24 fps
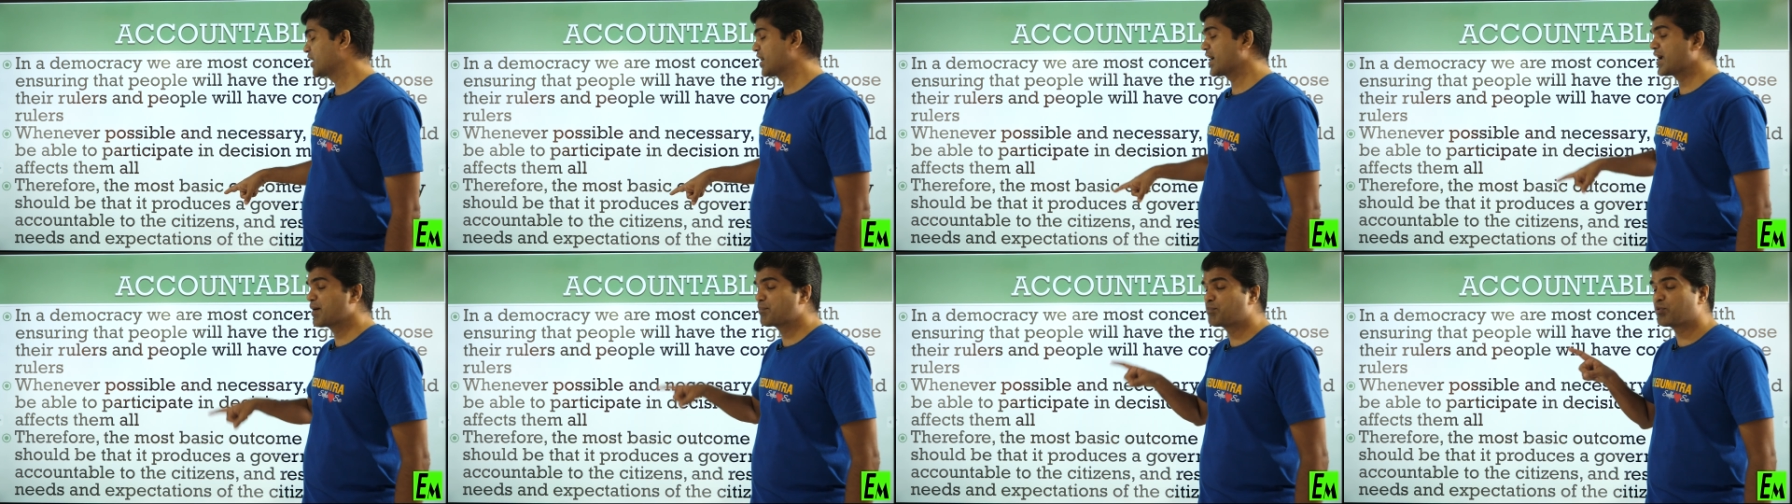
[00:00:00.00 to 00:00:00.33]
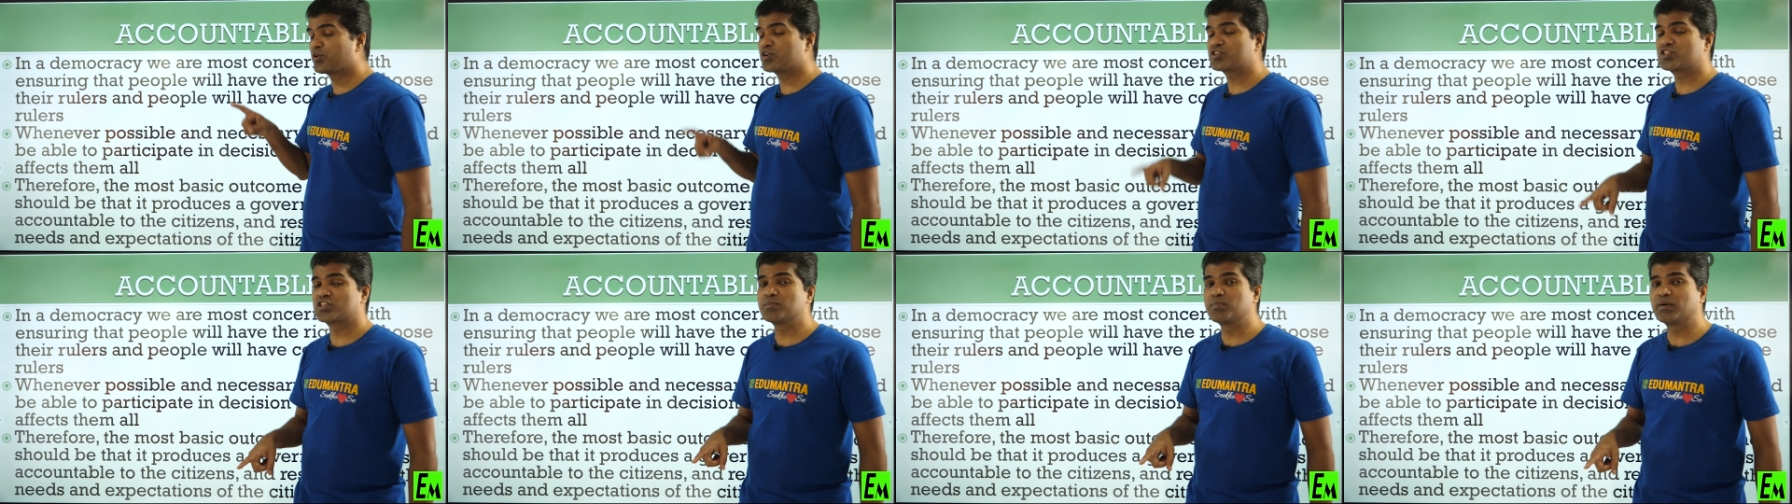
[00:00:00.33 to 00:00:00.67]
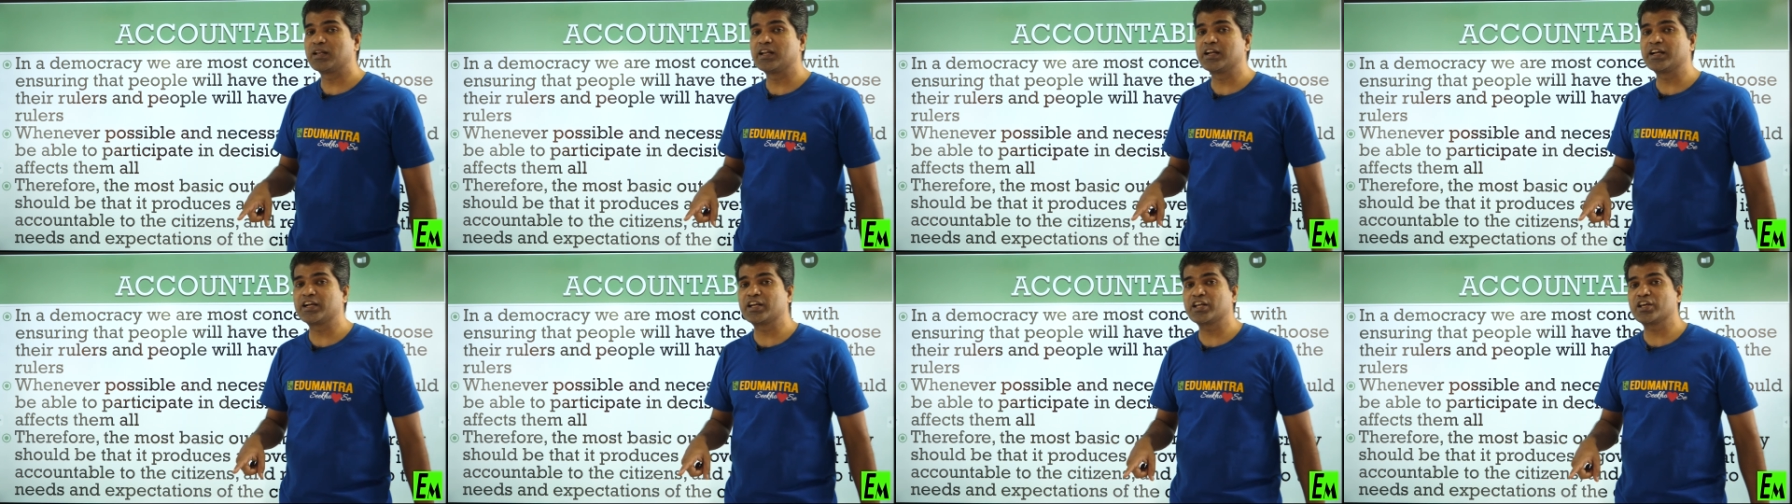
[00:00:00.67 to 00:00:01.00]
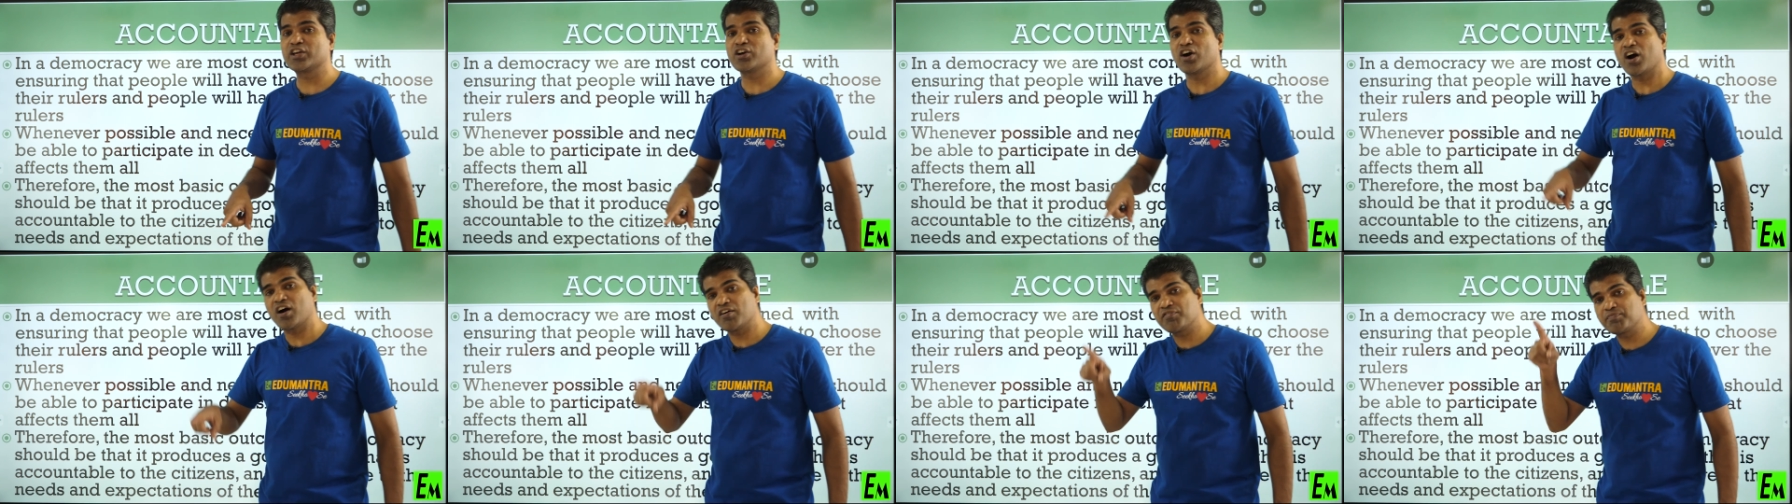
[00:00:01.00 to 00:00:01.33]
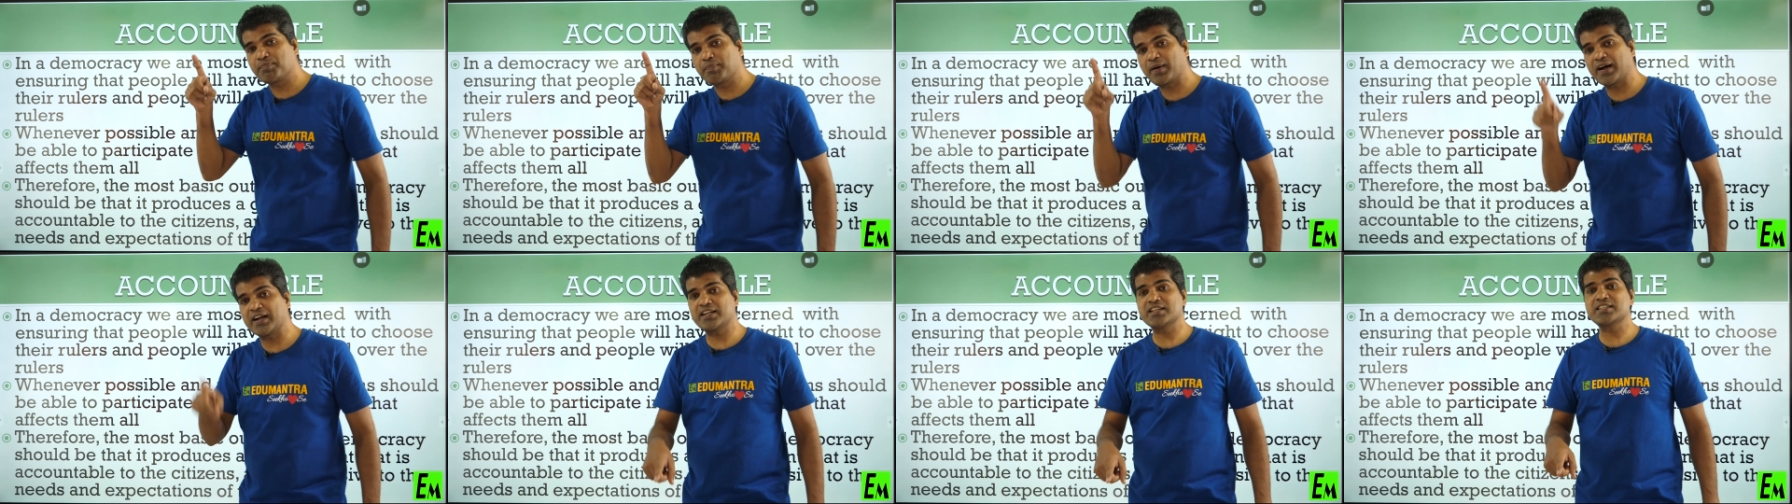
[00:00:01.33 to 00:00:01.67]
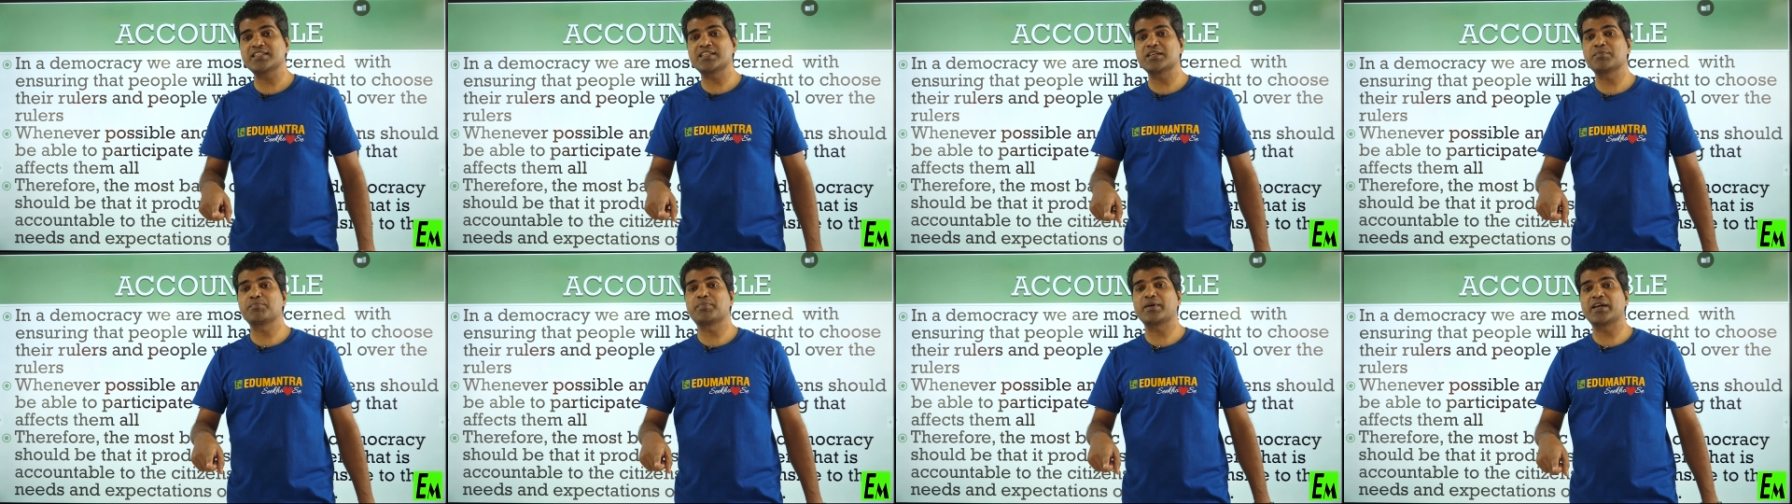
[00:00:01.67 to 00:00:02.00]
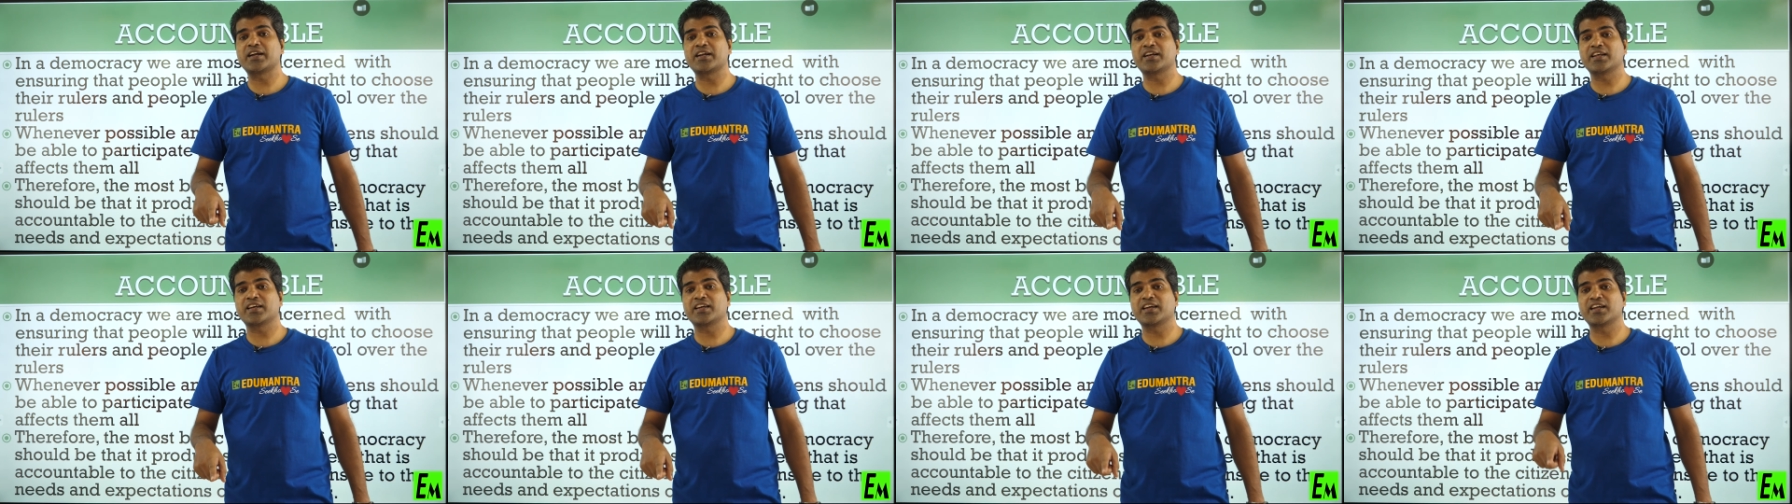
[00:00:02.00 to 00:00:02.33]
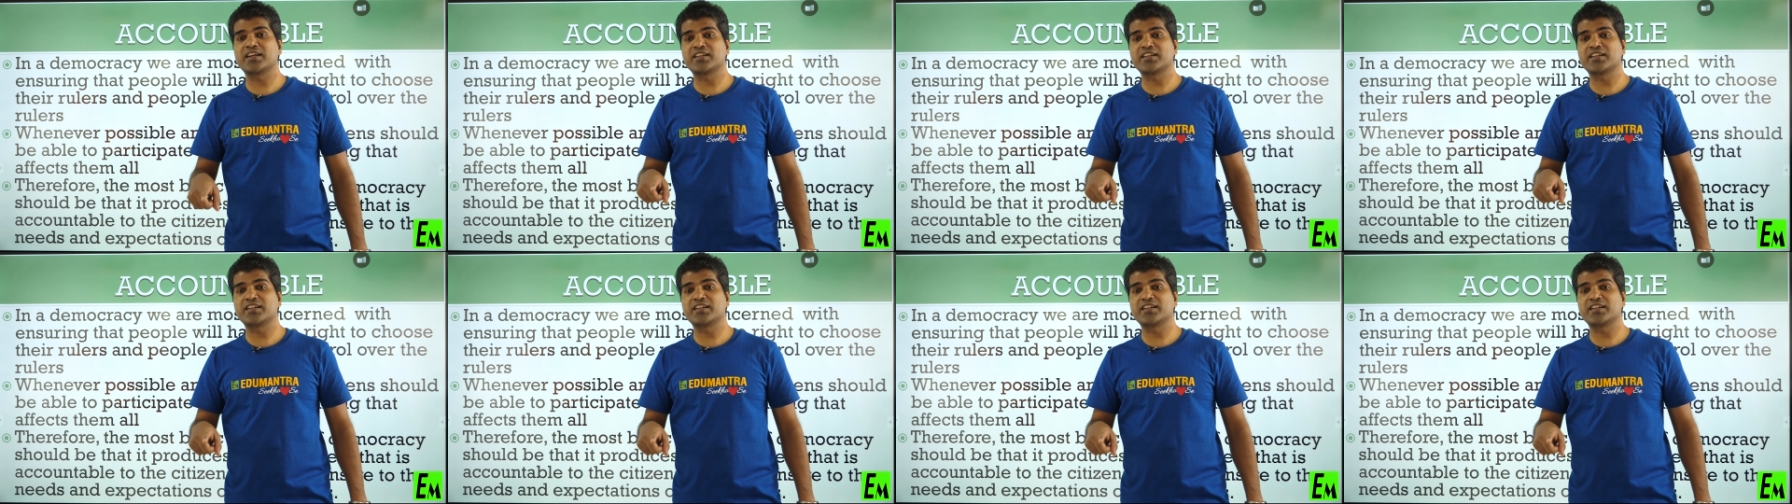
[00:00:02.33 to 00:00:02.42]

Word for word: a possibility of participating